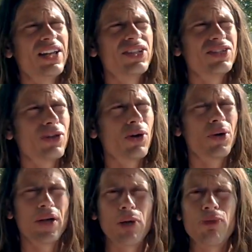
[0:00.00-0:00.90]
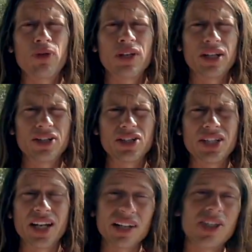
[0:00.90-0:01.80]
so helpful in
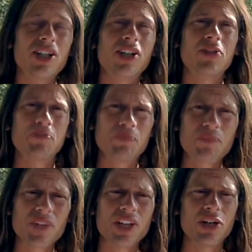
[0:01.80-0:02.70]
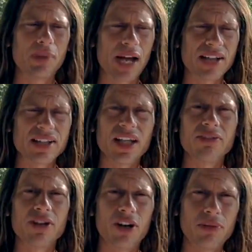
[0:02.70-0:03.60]
understanding your past
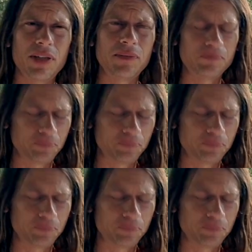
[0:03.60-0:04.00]
life karma,